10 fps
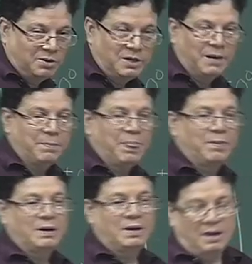Okay.
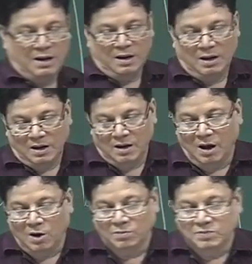
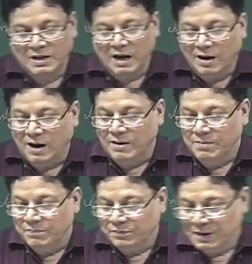Now, there are
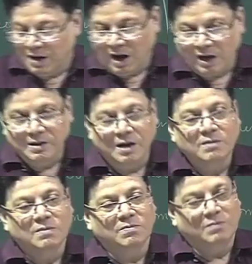
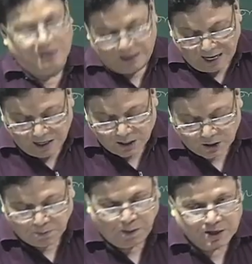other kinds
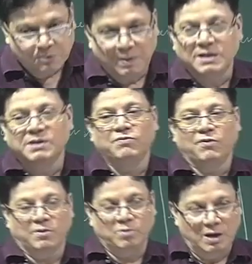of perspective
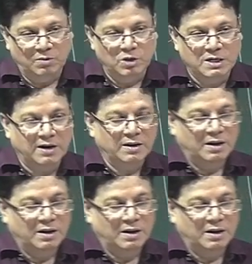formula which are